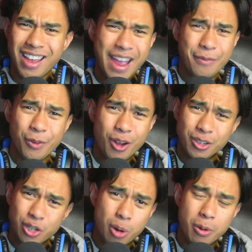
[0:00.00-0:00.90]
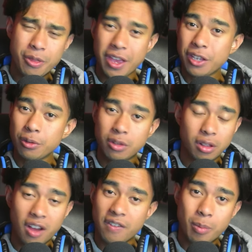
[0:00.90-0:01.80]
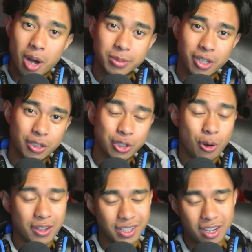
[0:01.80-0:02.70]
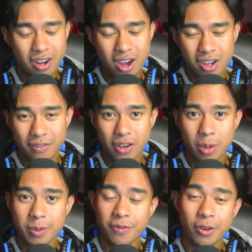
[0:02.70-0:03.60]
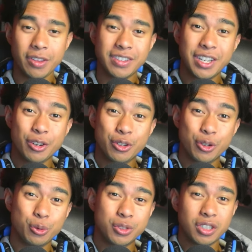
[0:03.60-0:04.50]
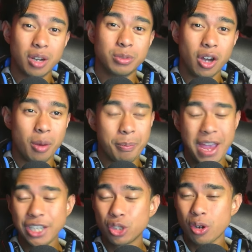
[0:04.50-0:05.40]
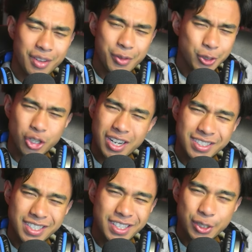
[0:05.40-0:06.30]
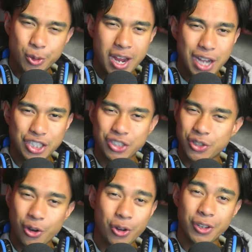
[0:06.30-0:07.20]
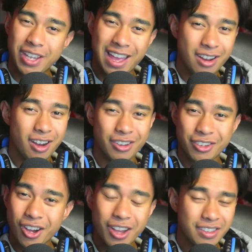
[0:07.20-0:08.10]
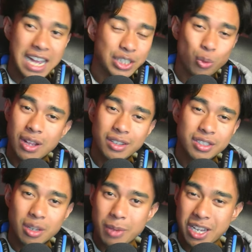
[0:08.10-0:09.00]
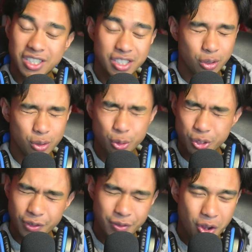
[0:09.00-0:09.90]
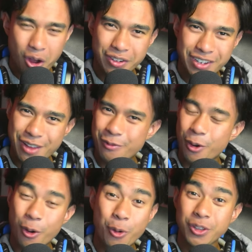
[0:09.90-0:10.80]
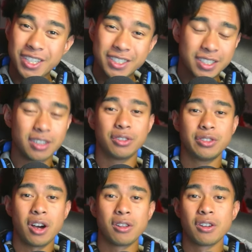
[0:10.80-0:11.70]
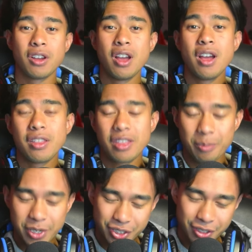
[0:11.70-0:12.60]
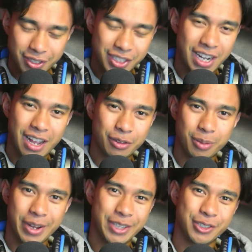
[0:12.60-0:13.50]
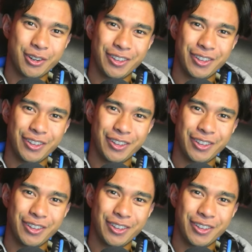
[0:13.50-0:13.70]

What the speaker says: And for October, thank you to Lava Mob Sandro and Leon Akafabi for the tier 2 subs on Patreon. If you're trying to see these reactions early and uncut, as well as some exclusive content for only a single dollar, then be sure to check out the Patreon.